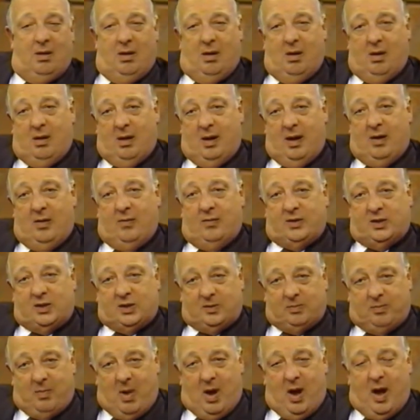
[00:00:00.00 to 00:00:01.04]
And
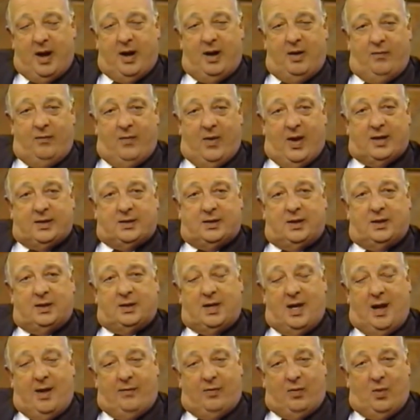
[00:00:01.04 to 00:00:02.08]
smart
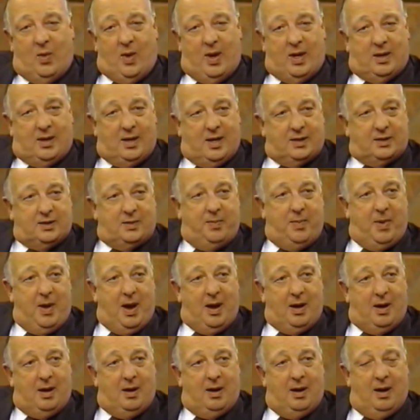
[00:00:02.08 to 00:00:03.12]
investors have to
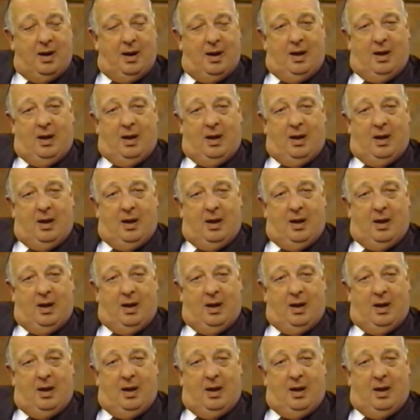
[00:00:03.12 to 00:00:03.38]
anticipate it.